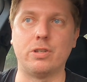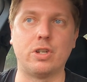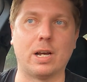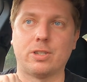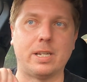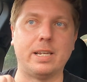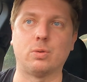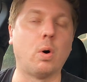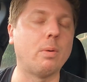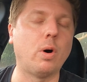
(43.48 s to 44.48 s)
Just
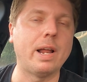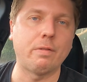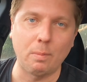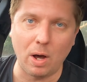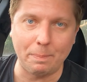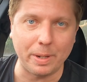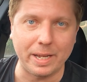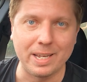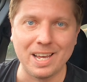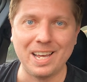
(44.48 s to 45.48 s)
Eats, whatever it might
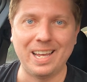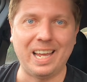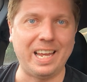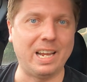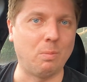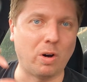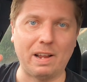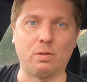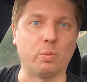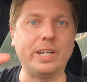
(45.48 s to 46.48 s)
be in
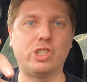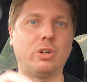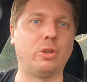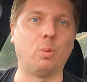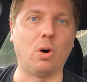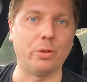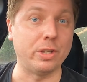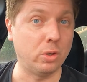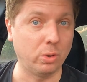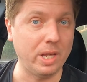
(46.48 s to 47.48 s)
whatever region of the world that
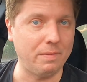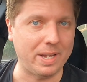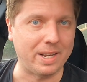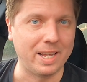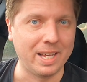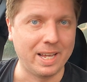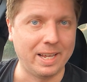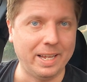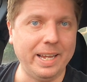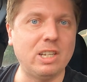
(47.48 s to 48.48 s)
you live in,
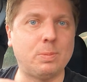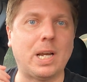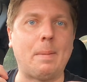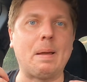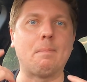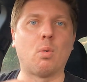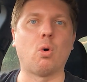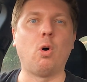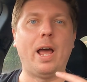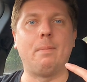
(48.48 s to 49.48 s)
it is becoming
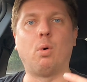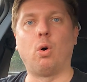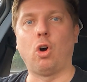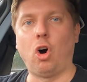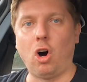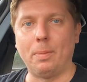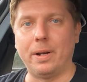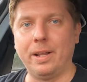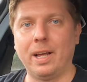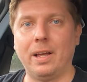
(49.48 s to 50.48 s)
more and more
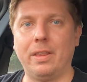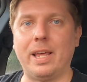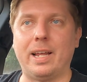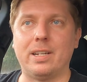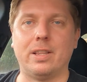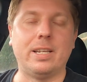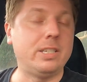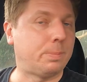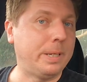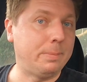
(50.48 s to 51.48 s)
common that
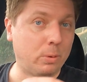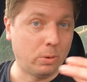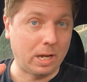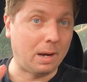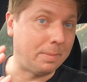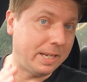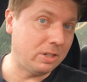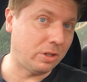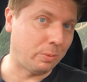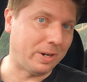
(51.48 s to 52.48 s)
these people come
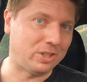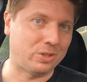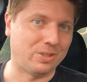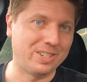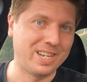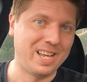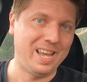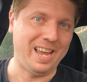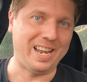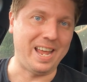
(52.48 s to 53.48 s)
into the restaurant
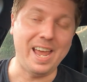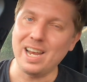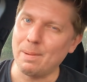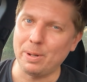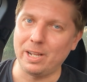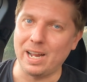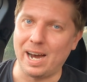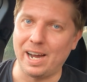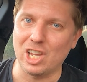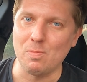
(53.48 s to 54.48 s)
and end up in an
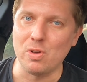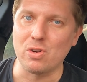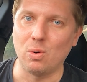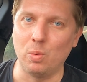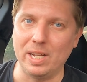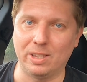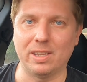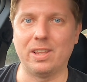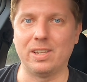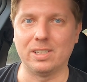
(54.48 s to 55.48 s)
argument with
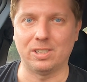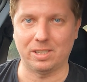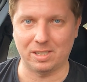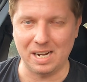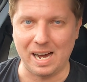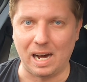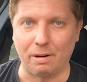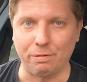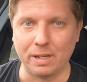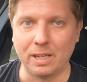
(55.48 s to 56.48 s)
the
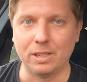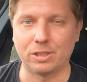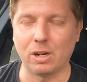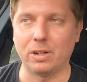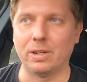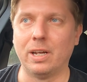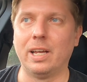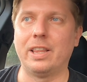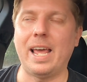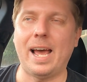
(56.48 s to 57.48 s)
staff. So,
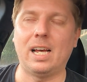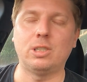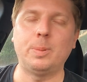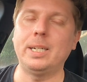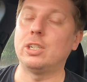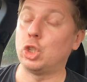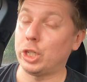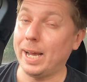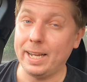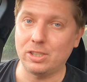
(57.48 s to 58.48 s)
there has been a
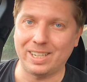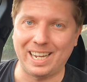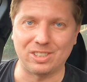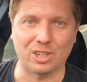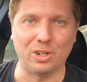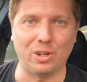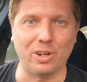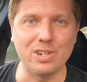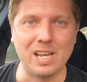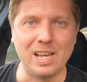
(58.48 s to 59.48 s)
change that has
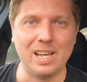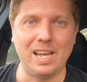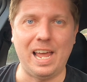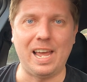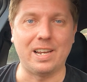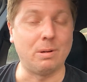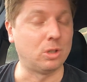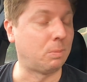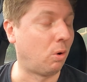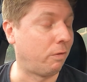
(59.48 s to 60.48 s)
occurred, and it
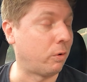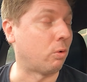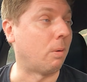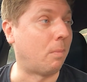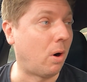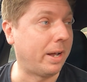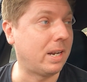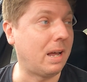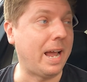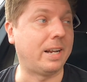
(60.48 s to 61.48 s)
was more of a
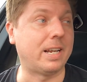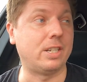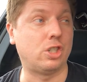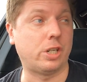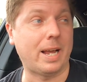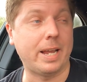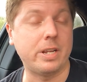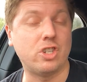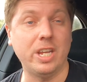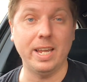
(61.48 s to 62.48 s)
reminder and a
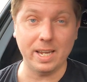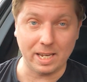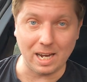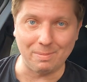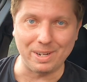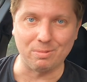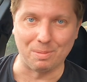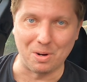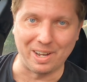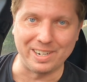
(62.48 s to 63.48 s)
change incoming
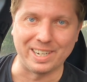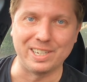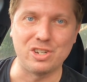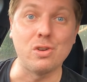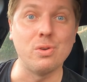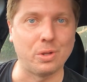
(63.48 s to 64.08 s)
reminder to